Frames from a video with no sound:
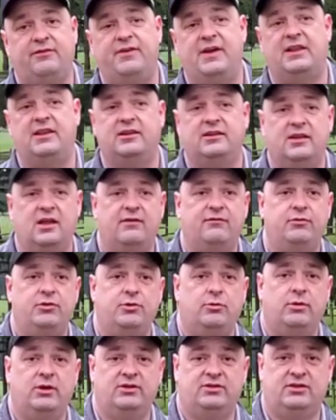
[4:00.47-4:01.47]
fell in love with
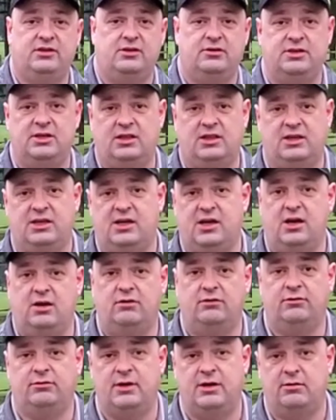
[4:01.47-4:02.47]
the Wilson utility
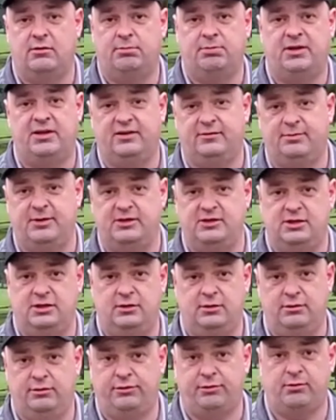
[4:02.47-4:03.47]
irons when I replaced my
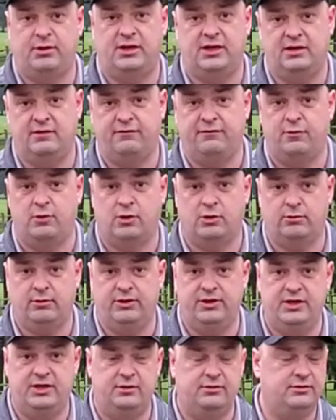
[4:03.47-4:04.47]
2, 3, and 4
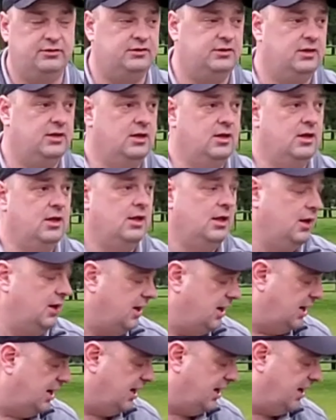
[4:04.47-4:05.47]
with those.
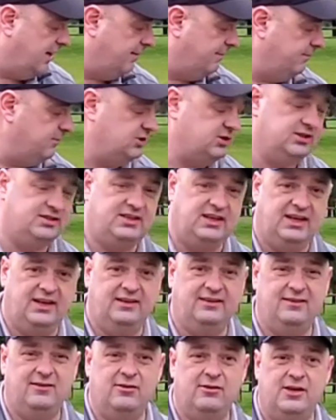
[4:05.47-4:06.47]
Just
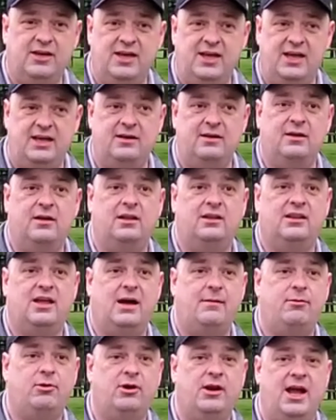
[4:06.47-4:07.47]
easier to hit, a
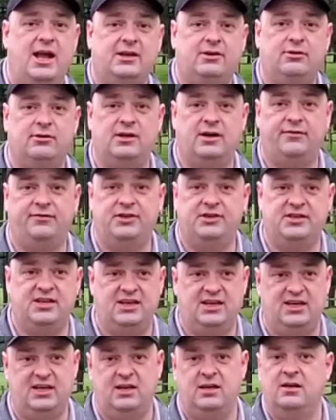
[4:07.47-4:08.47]
lot more accurate off the
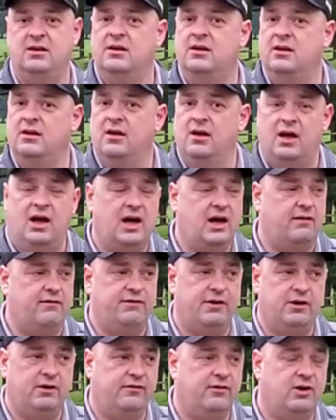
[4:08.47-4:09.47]
tee.
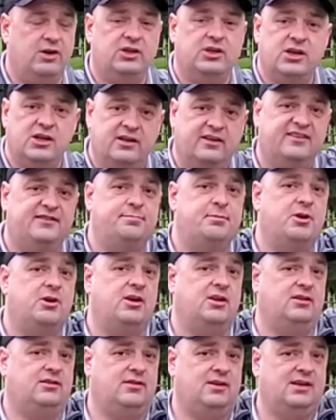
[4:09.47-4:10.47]
Very good
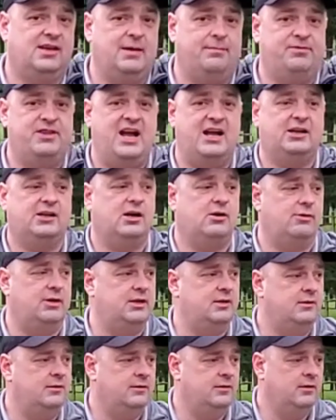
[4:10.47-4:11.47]
experience. So I kept that
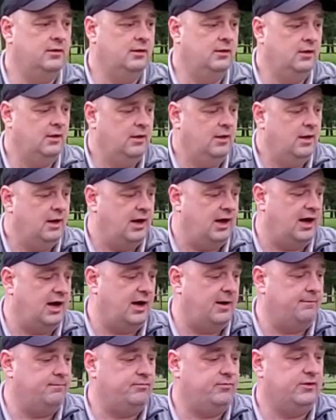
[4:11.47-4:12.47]
going.
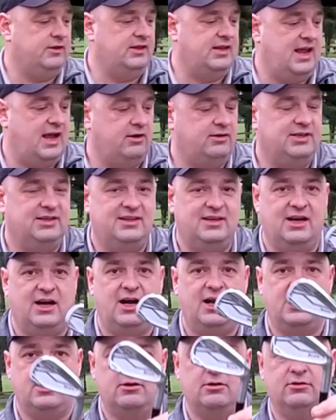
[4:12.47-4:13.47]
Now to the
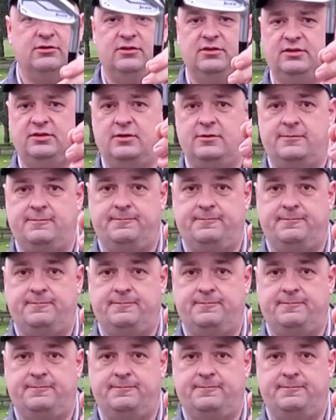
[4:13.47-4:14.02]
irons.